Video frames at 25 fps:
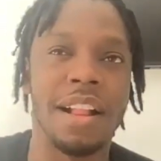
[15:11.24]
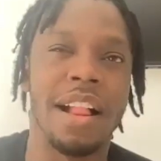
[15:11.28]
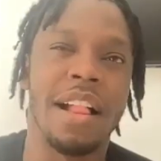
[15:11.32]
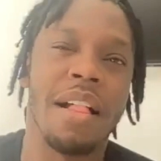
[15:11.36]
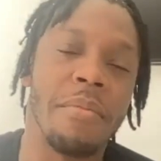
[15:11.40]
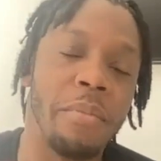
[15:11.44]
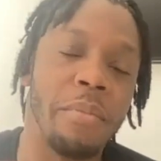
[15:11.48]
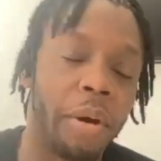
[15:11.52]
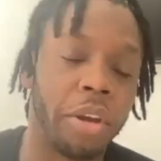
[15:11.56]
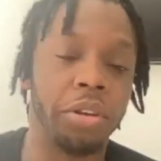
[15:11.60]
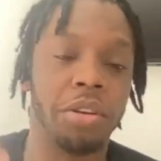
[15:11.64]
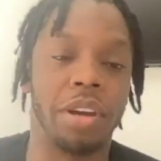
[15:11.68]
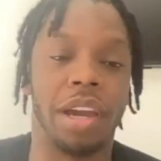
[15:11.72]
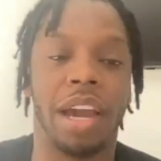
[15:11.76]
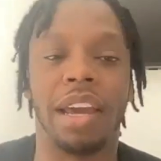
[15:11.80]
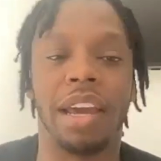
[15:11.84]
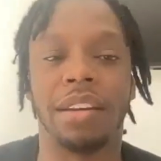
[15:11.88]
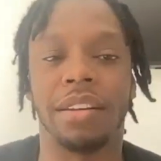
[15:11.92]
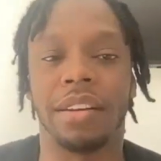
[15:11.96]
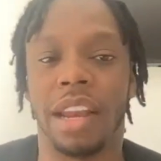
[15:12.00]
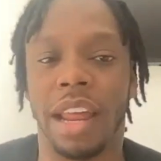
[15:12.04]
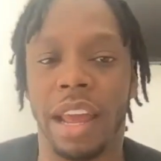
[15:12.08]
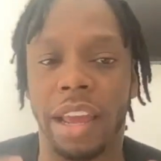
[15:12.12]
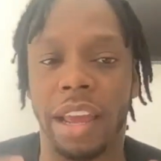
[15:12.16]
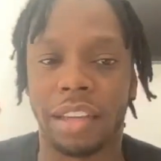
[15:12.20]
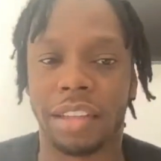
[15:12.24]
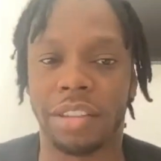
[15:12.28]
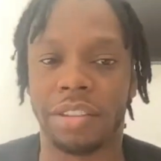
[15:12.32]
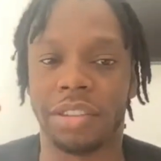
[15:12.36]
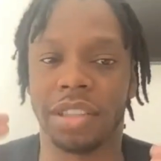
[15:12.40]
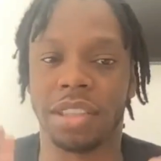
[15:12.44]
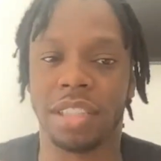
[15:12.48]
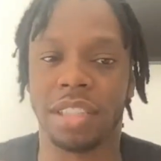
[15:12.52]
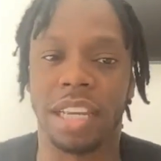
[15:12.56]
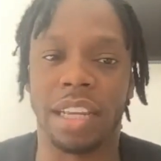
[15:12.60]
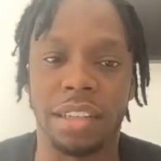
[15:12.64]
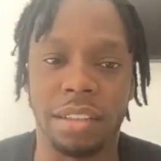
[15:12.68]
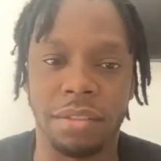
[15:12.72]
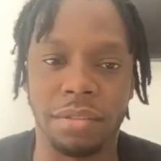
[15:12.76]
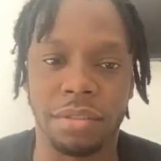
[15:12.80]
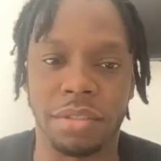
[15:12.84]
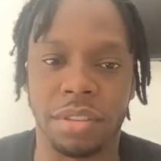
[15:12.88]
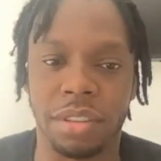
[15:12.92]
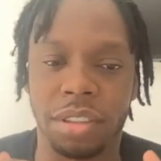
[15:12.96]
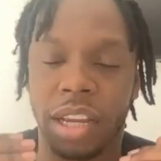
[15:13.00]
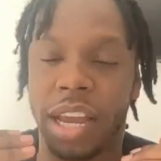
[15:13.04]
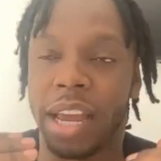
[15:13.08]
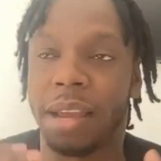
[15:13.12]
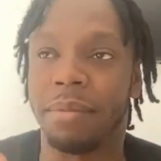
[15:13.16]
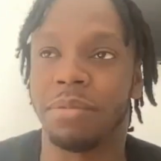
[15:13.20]
But you can, like, set
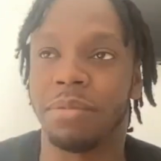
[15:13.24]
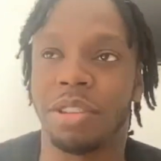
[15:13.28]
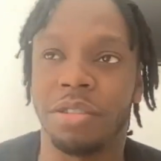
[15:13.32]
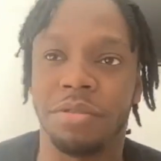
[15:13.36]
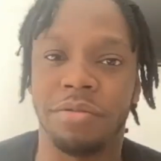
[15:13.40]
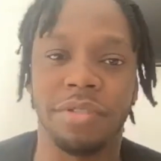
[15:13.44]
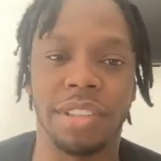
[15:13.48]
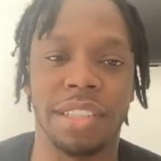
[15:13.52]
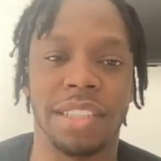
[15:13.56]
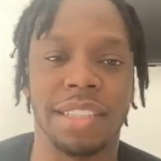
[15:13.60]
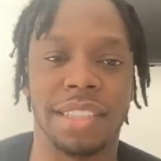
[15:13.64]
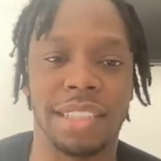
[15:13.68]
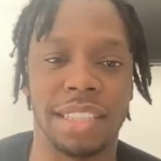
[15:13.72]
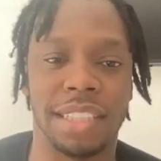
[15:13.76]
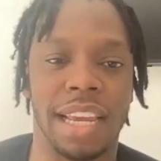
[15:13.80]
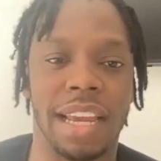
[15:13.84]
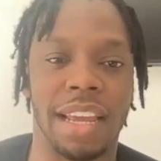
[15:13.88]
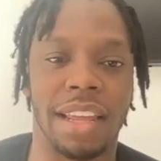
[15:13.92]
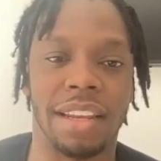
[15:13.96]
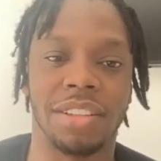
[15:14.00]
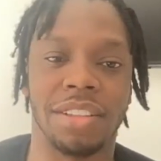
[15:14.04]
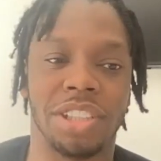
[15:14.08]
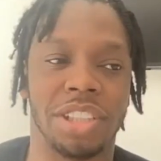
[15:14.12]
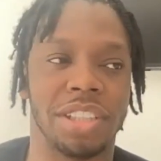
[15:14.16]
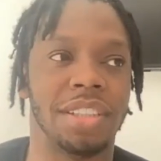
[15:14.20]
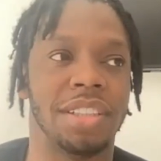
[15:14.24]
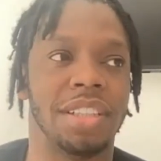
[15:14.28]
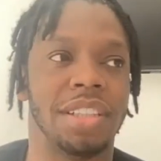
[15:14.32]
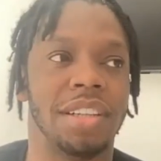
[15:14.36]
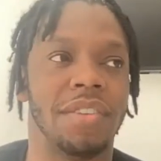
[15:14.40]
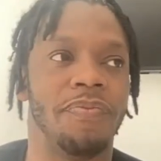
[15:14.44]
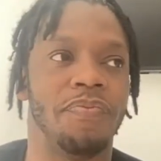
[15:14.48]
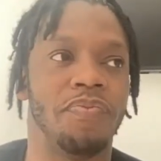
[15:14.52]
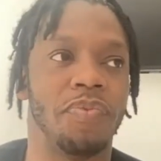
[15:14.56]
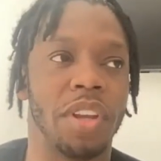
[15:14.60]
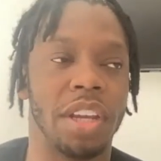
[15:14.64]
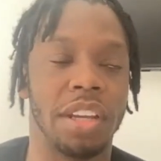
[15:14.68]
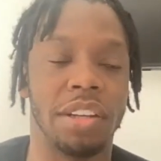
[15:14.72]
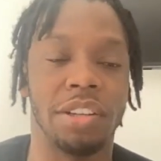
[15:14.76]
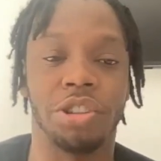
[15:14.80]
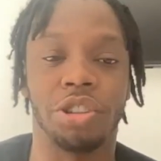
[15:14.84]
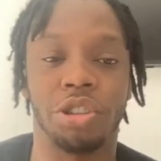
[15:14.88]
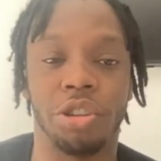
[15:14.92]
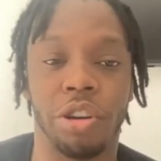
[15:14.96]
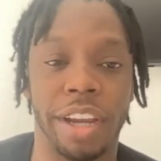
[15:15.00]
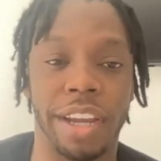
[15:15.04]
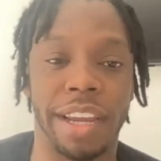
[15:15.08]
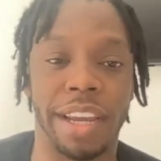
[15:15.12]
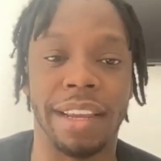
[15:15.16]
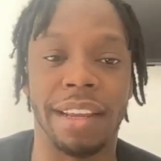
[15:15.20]
time to reset and just
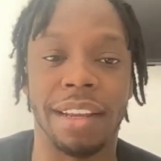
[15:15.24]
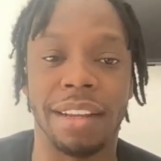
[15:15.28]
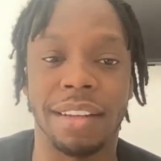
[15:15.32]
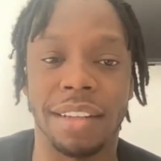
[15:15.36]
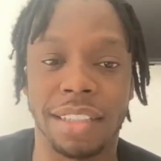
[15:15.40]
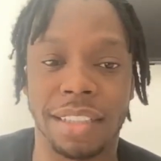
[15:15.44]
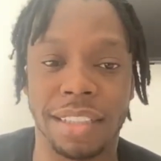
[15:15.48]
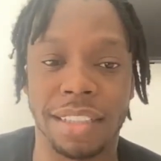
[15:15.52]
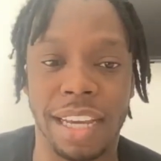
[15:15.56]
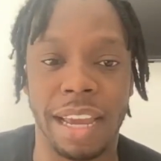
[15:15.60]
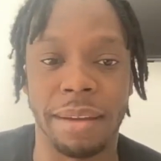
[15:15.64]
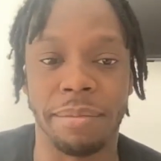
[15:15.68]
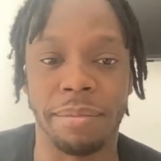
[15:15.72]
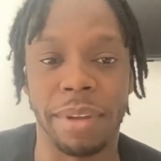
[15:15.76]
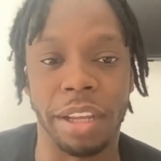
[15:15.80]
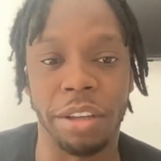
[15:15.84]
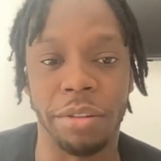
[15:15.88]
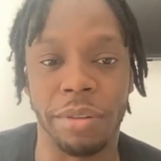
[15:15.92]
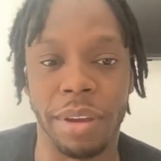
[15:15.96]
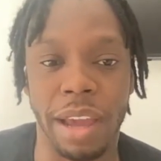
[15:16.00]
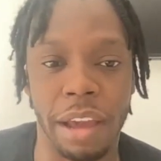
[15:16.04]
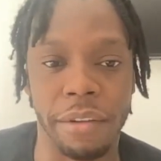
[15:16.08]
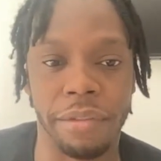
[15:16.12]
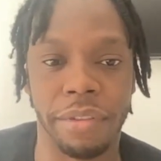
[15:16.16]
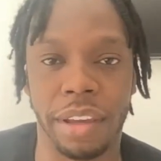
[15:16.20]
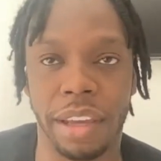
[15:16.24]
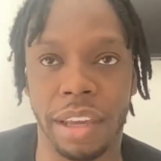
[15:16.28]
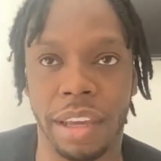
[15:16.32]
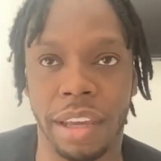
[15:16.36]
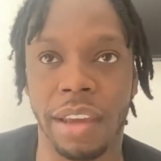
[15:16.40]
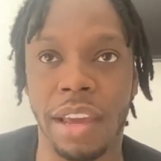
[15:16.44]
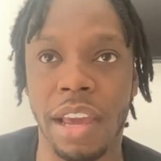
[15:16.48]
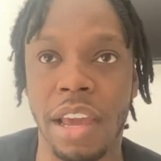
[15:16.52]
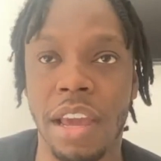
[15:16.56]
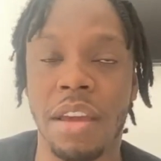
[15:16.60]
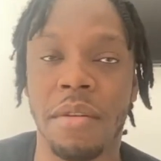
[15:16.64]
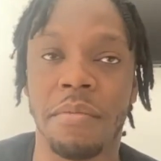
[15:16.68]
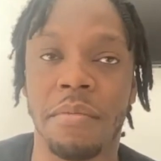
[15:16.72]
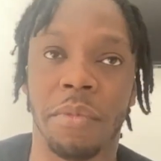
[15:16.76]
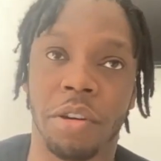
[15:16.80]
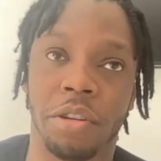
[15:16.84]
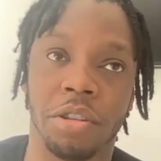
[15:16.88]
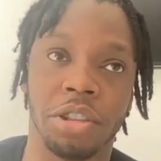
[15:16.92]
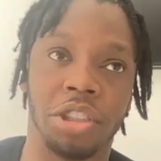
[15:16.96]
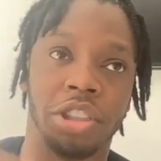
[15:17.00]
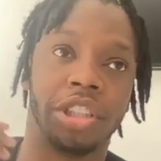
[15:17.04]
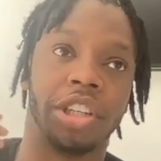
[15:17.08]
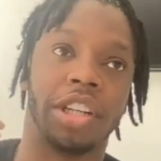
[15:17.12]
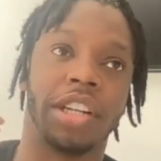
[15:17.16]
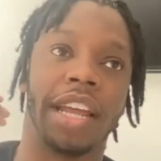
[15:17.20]
enjoy the time that you have here,
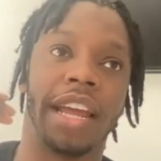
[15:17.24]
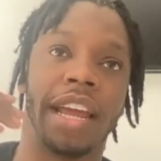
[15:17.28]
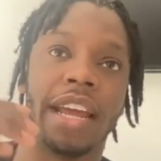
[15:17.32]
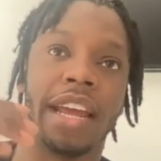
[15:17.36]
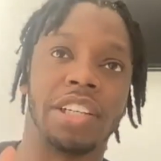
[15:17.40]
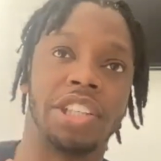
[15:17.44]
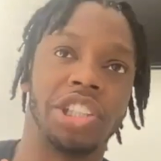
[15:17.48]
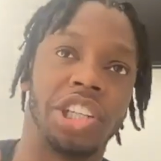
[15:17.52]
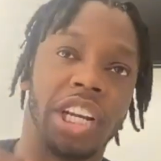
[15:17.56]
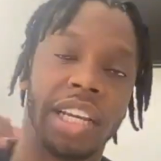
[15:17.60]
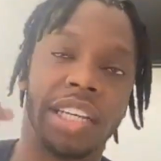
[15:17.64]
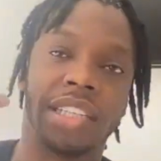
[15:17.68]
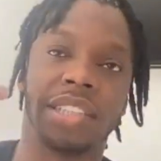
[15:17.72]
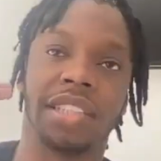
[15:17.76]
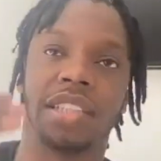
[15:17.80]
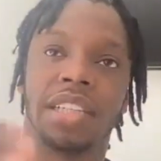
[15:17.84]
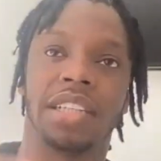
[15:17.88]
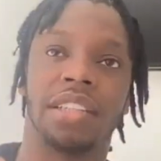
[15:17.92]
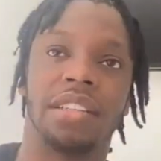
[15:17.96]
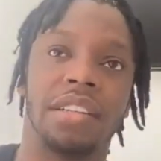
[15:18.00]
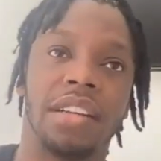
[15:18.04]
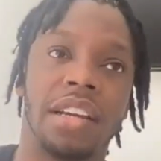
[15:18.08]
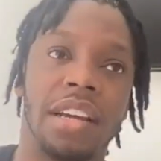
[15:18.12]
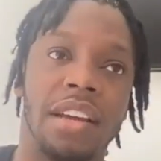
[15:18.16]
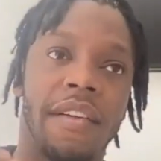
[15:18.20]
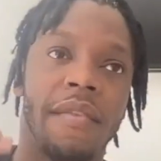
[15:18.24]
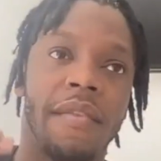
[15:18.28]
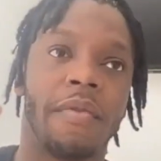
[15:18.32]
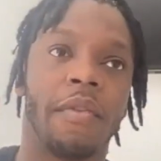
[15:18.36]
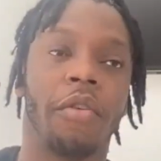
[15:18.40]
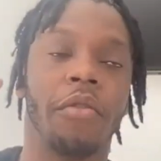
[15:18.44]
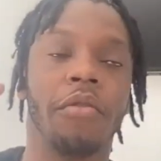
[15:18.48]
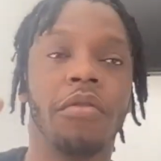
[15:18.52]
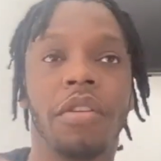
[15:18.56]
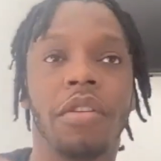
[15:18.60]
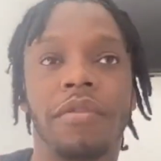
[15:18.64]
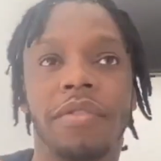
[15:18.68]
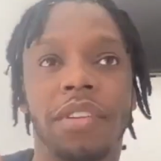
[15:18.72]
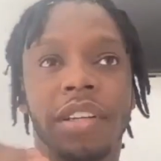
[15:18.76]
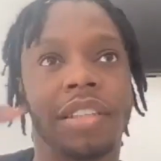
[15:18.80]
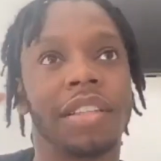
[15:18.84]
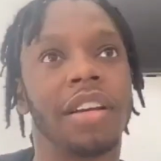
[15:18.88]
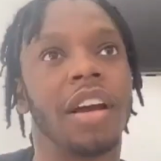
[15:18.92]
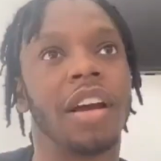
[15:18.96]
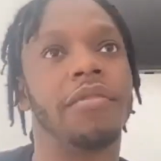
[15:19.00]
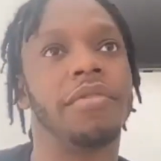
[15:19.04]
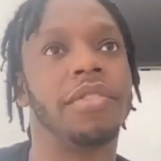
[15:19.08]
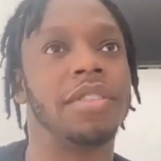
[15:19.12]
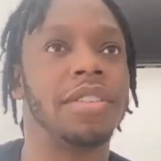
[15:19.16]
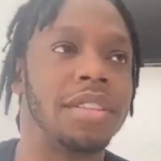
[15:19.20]
because you're there chasing all of this
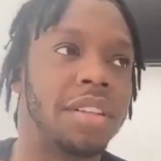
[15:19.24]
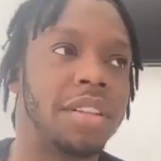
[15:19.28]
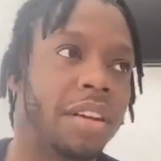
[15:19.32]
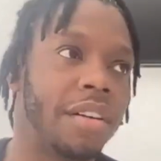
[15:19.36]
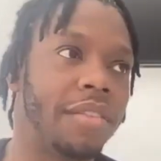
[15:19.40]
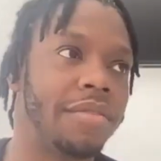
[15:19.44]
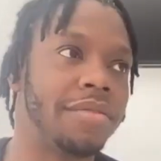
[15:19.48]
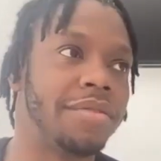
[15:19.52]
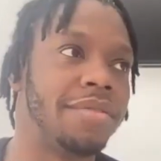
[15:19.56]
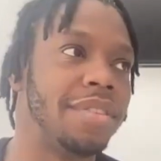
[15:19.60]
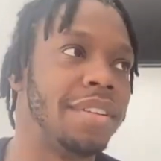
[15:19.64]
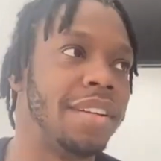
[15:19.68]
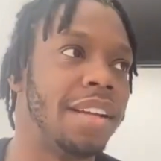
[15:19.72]
other stuff.